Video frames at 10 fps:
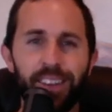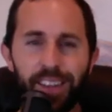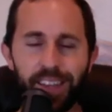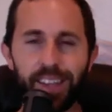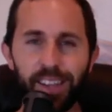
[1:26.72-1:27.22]

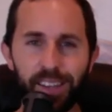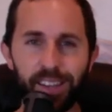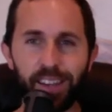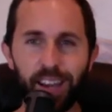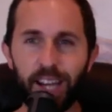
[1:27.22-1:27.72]

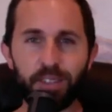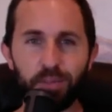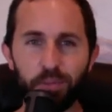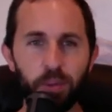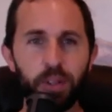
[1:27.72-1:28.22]
and
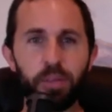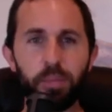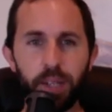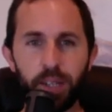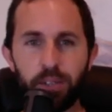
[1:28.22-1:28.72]
ask what your
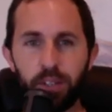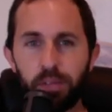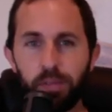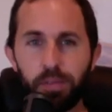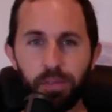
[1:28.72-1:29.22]
biggest
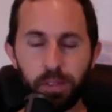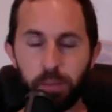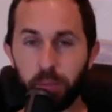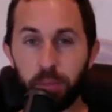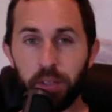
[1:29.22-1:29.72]

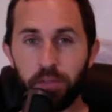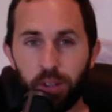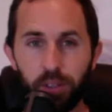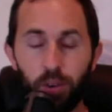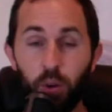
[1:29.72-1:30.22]
self-limiting beliefs
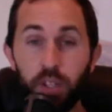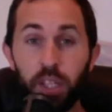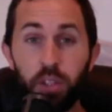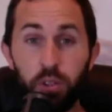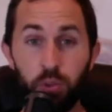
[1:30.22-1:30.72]
are. Only
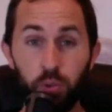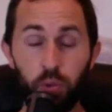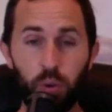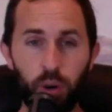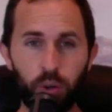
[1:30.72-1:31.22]

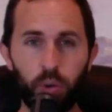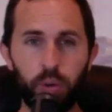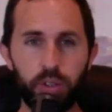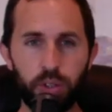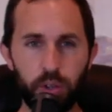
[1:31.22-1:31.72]
you are
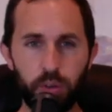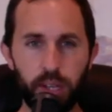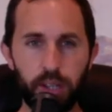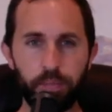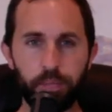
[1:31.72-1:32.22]
going to know that.